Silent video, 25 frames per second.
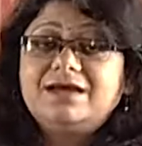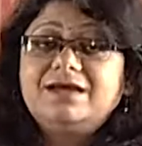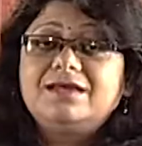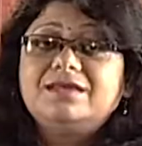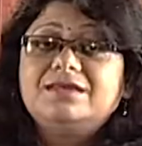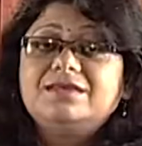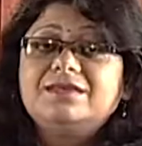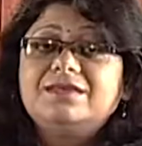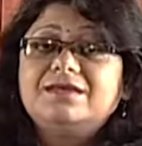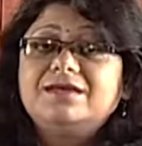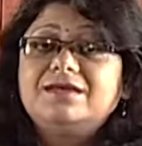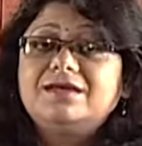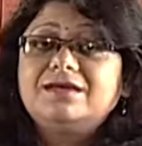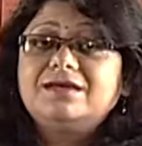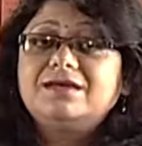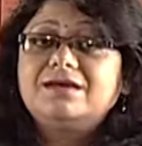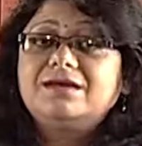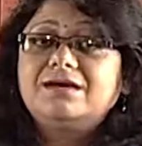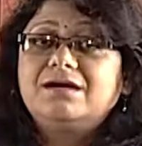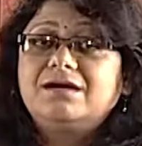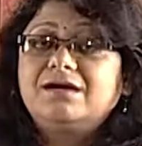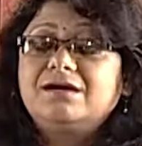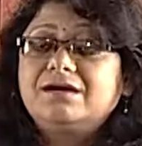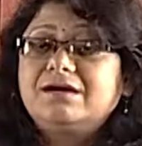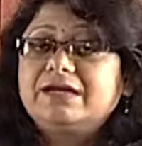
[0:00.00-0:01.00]

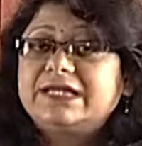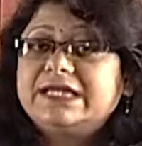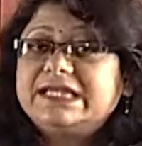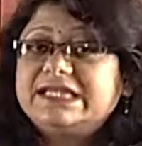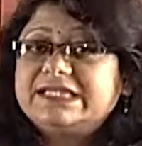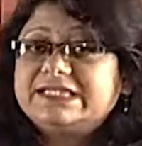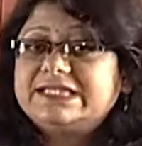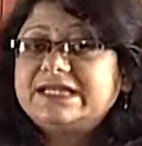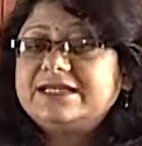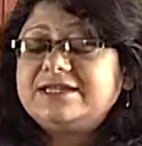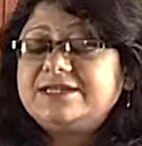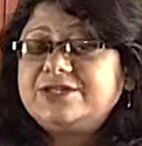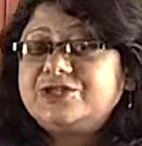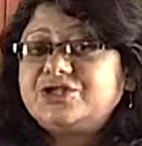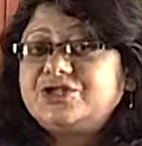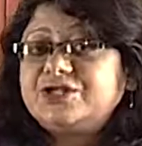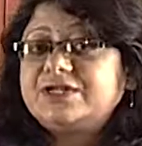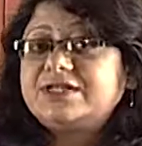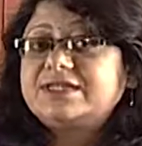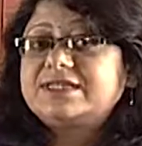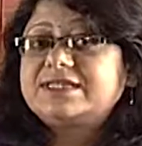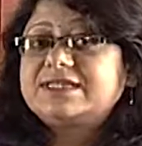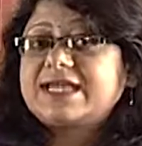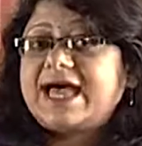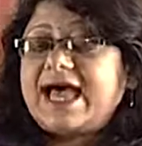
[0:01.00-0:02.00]
the
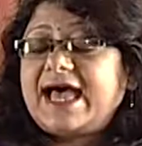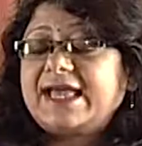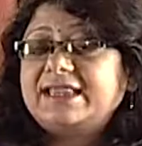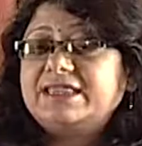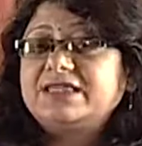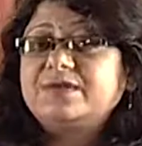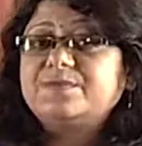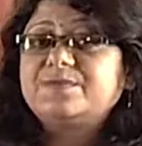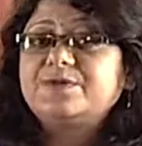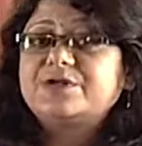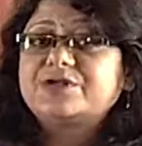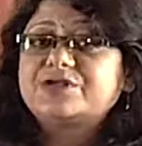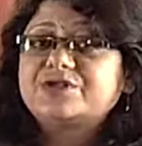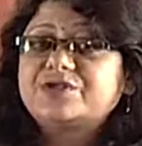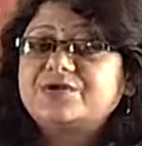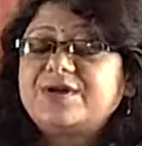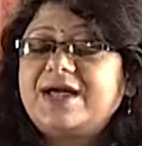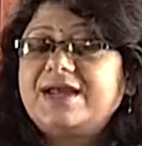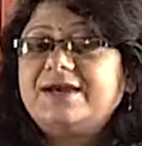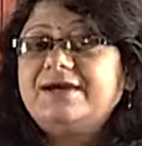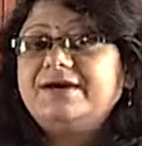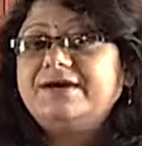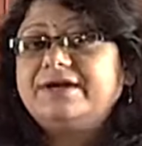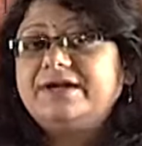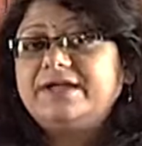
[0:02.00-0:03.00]
intelligence, and the
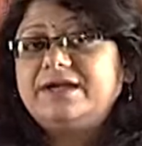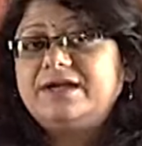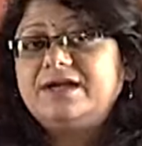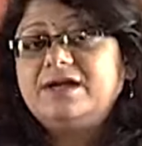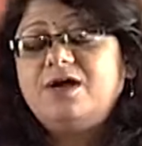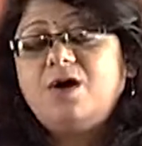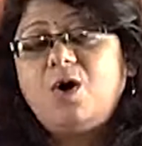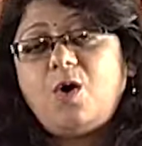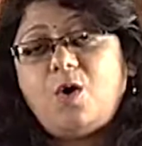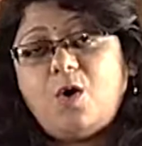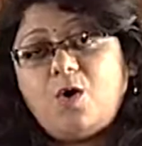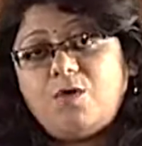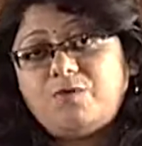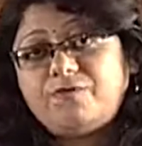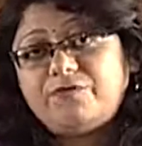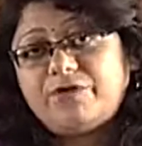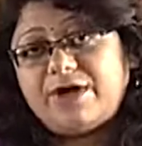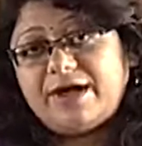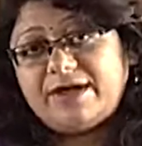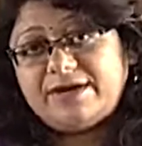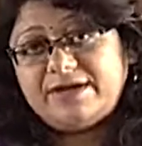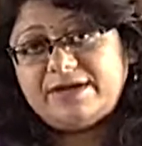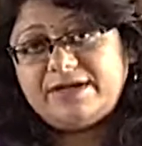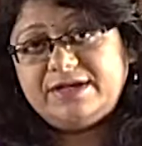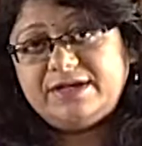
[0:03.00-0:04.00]
personality of
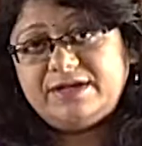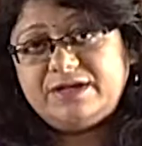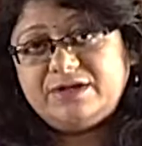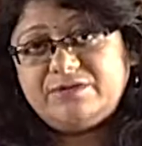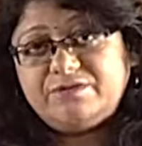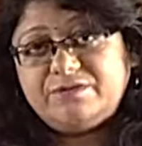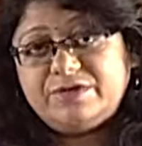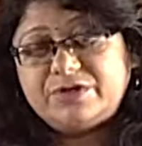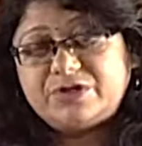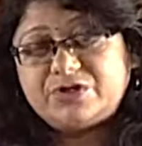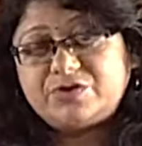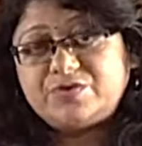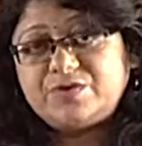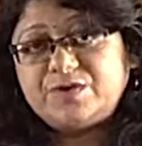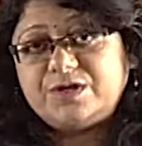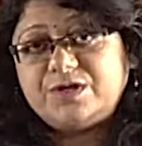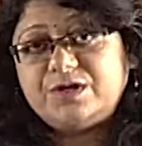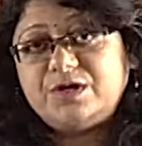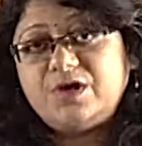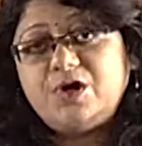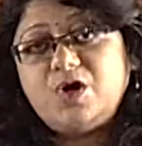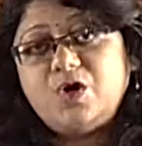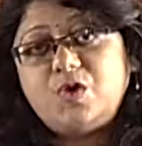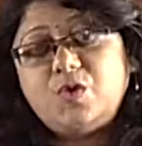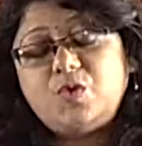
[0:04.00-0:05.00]
an individual
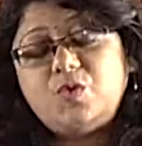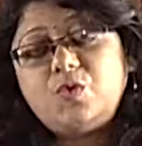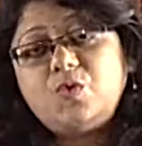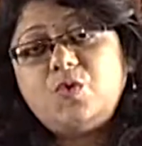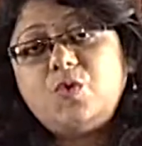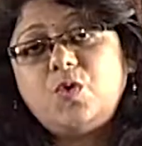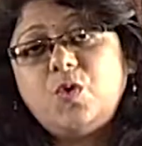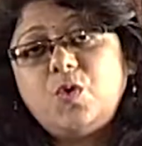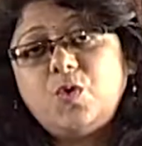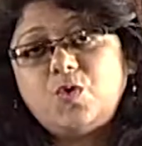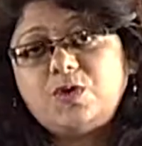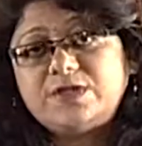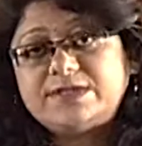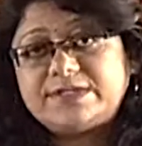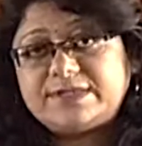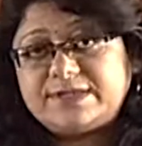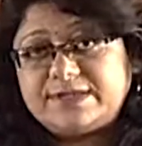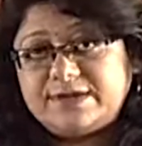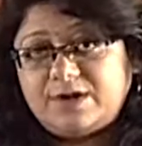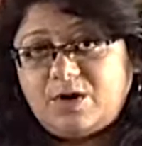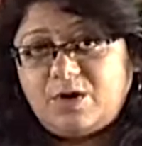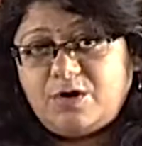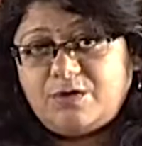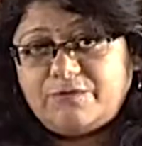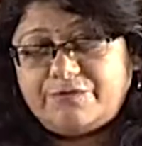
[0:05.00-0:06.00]
who holds
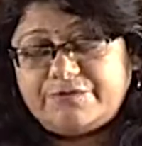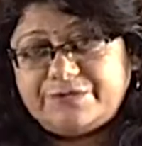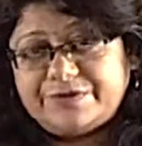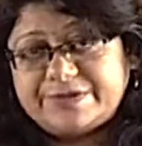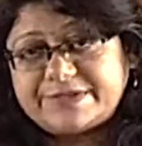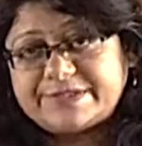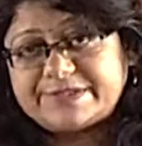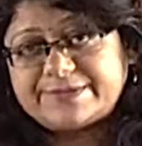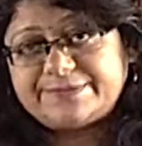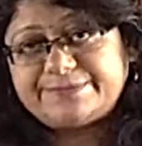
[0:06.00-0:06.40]
the office.